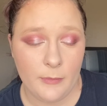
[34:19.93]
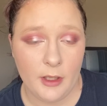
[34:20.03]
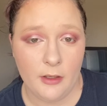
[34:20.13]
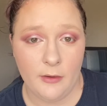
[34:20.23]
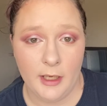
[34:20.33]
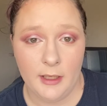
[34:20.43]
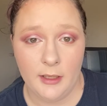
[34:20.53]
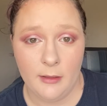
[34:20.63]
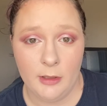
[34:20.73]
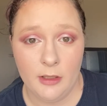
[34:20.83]
Go ahead and
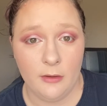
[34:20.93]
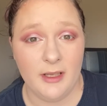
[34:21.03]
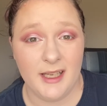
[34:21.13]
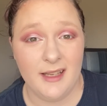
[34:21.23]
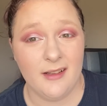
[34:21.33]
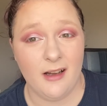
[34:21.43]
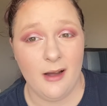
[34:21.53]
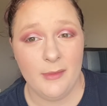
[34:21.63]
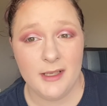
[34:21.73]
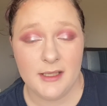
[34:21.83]
let me know, like, in the
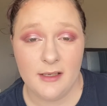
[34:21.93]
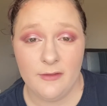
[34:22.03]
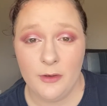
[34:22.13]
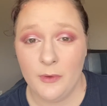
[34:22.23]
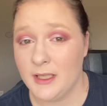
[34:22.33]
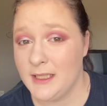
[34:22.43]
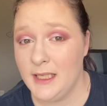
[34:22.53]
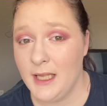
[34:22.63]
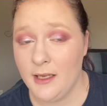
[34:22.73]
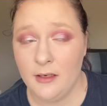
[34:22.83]
comments if you want to see
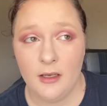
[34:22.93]
that.